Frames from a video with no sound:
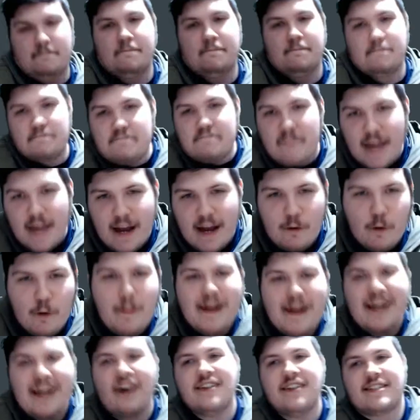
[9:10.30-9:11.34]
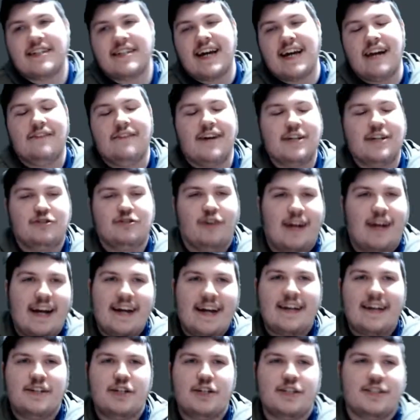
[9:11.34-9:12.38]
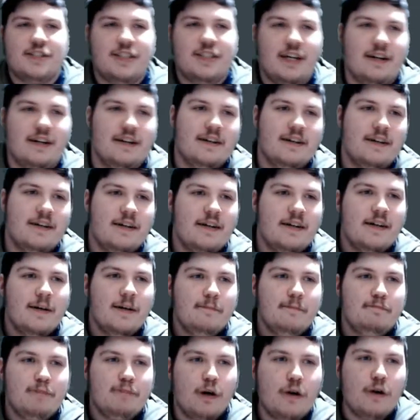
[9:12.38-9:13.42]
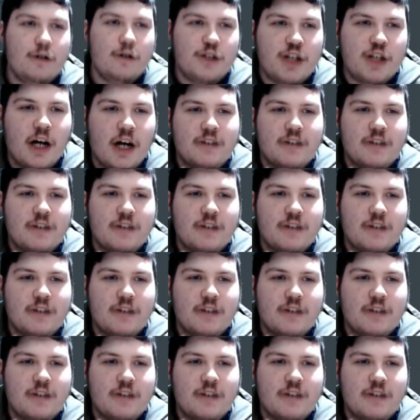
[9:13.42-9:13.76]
it would be nice to get a victory here just to push us